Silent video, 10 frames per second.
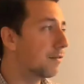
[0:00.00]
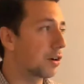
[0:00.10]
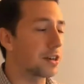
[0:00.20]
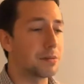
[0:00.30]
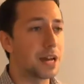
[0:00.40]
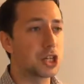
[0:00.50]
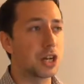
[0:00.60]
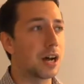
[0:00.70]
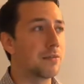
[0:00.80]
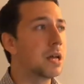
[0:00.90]
forgot to
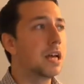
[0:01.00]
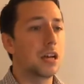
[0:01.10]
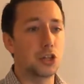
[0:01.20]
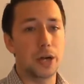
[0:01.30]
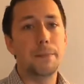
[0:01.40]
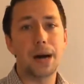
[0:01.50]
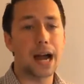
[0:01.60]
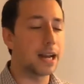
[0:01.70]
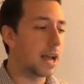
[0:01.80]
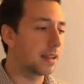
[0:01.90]
mention, of Jim
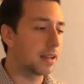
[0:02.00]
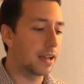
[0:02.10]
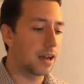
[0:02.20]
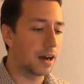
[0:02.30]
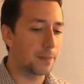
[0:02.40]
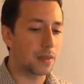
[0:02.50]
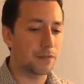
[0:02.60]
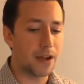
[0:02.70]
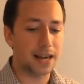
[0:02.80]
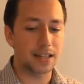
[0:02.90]
Biden and the
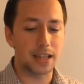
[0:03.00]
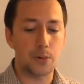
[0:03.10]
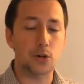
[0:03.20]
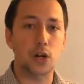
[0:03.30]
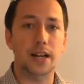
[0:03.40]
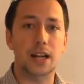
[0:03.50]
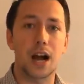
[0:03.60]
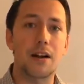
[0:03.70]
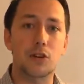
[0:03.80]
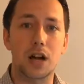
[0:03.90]
fact that they were trying to
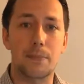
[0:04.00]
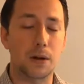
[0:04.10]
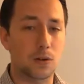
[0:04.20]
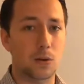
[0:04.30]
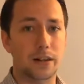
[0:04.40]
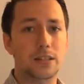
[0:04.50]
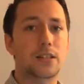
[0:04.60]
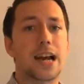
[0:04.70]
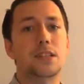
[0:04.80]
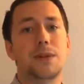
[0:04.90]
cover up, according to
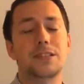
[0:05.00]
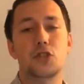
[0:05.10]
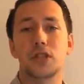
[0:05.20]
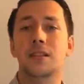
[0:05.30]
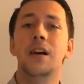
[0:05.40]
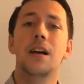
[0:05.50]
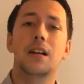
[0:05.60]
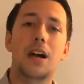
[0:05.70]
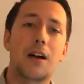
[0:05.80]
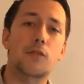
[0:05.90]
text messages,
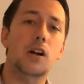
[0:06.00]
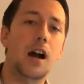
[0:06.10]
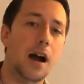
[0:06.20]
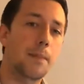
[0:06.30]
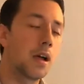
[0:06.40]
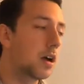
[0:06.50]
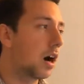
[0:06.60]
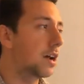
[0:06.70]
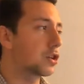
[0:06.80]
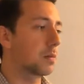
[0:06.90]
cover up
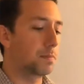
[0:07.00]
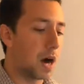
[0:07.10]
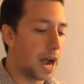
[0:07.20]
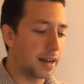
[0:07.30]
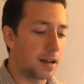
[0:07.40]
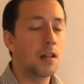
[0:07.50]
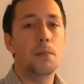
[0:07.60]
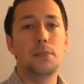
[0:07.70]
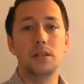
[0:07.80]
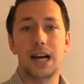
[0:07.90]
Hunter Biden
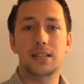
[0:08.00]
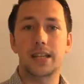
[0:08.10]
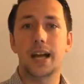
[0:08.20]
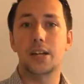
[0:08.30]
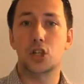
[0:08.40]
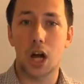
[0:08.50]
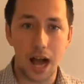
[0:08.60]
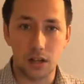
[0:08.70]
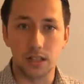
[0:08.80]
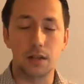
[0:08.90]
molesting a
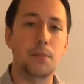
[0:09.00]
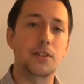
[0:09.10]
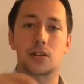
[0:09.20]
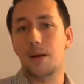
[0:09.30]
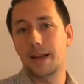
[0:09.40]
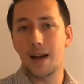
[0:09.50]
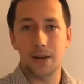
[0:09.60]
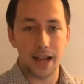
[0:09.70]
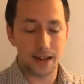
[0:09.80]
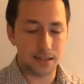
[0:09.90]
child and the mother coming out
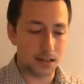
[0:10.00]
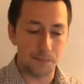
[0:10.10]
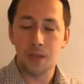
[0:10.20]
against him.